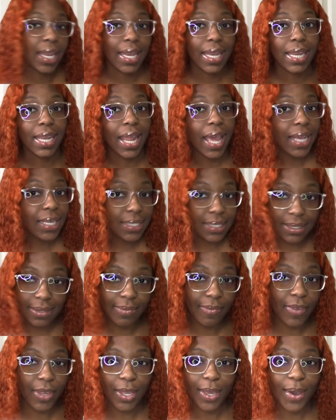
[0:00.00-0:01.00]
next
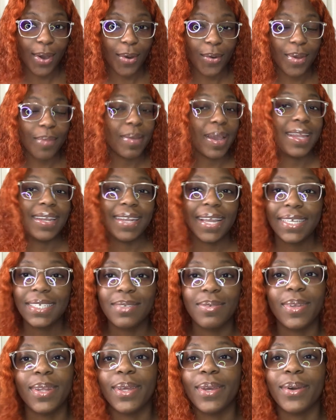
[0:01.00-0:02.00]
video, in my next
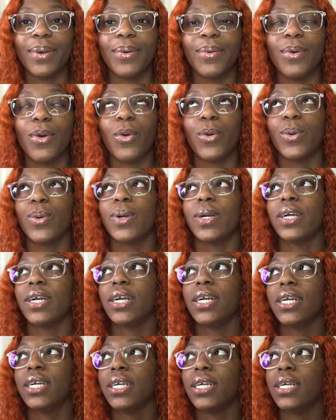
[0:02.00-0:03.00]
video, or
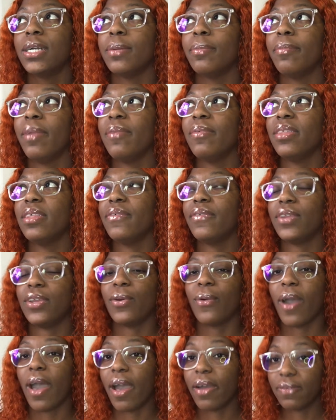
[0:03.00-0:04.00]
maybe the video
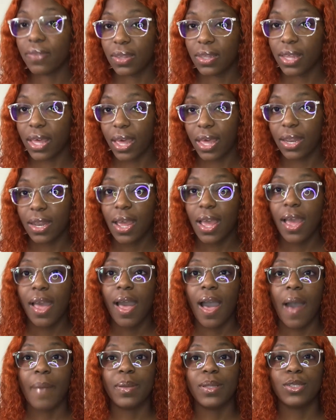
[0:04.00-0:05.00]
after that,
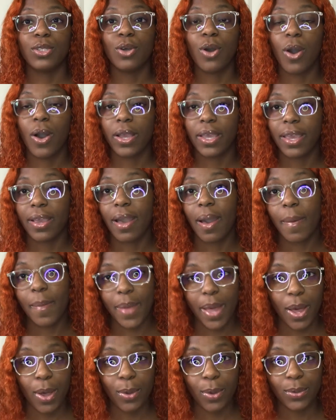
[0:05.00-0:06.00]
I'll be talking
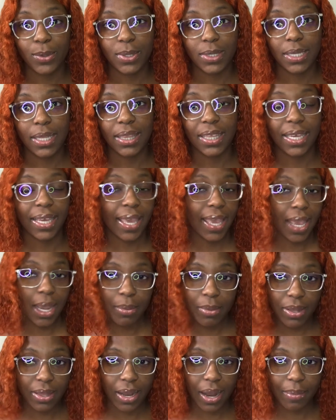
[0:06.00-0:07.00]
about the
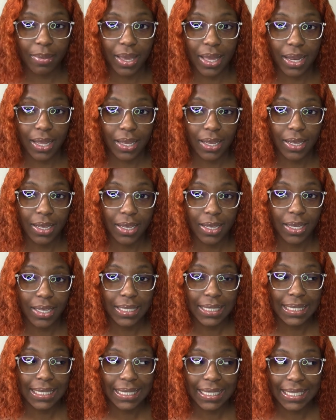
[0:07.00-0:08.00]
camera that I'm getting.
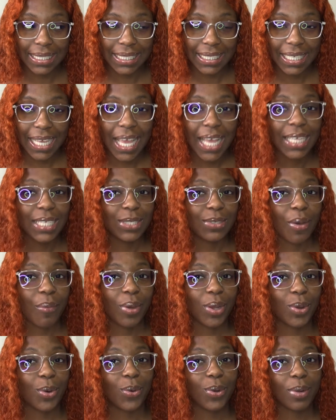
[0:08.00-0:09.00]
So I'm going
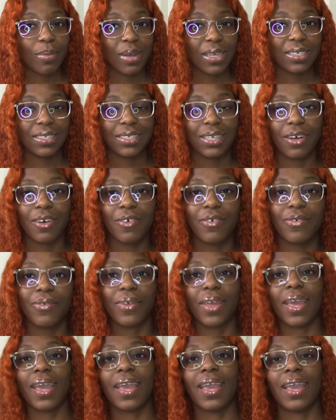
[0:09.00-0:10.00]
to order myself
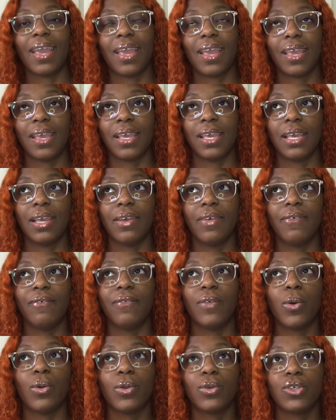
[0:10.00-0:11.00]
a
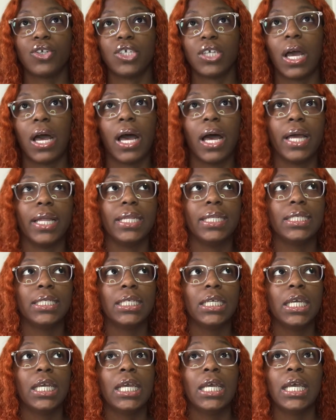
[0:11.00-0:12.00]
Photoshop
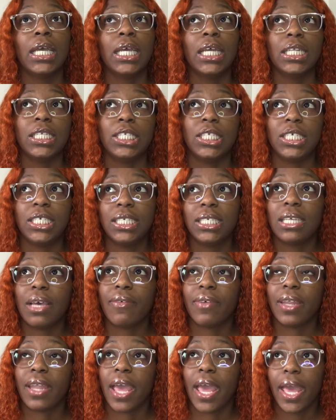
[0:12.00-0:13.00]

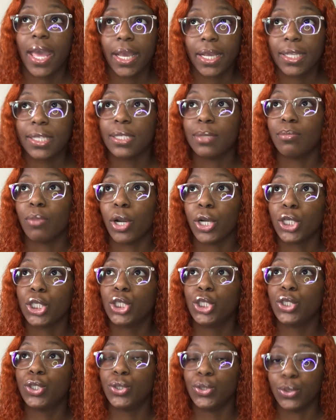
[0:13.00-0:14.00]
G7X Mark
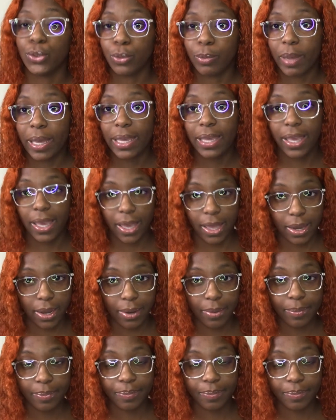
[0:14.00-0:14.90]
II by Canon.